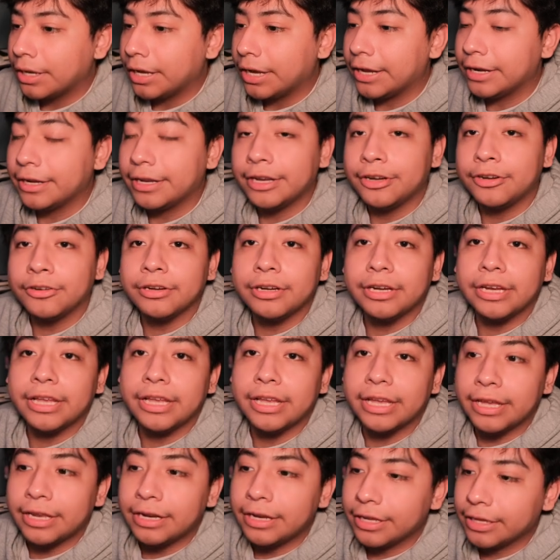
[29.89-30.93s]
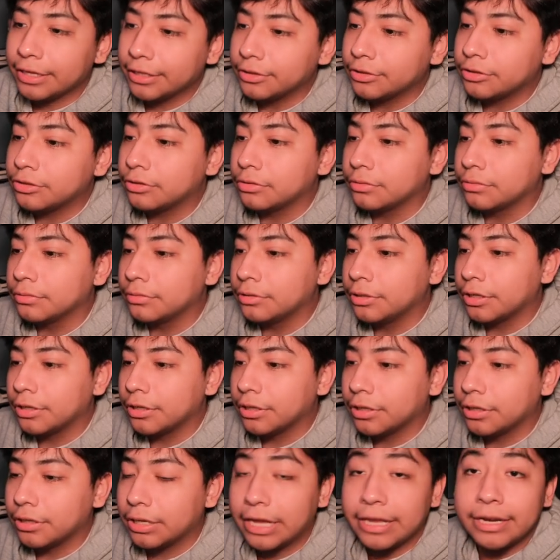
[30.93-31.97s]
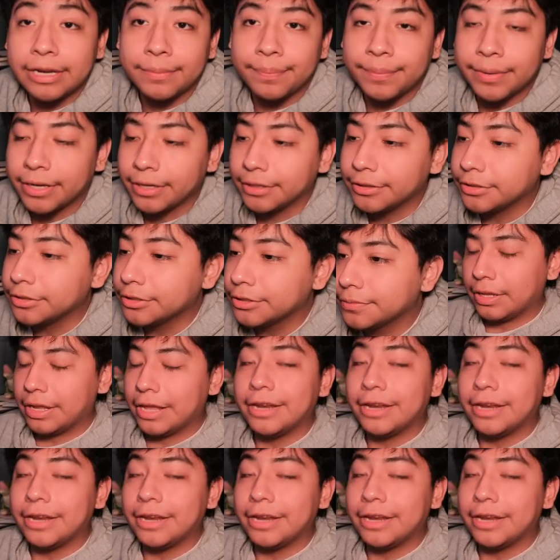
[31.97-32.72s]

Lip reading: and then you're going to head into the edit page.